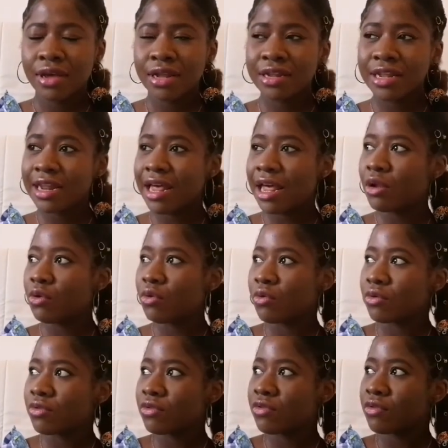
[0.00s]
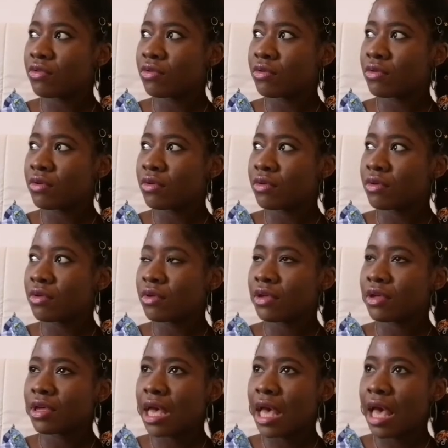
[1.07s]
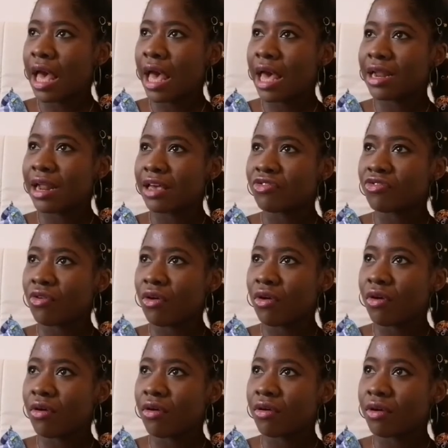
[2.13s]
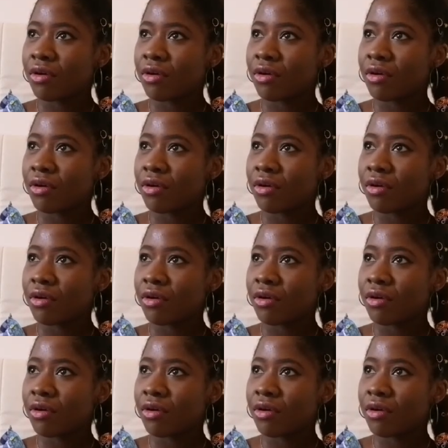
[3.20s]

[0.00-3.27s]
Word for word: And then I looked, and I saw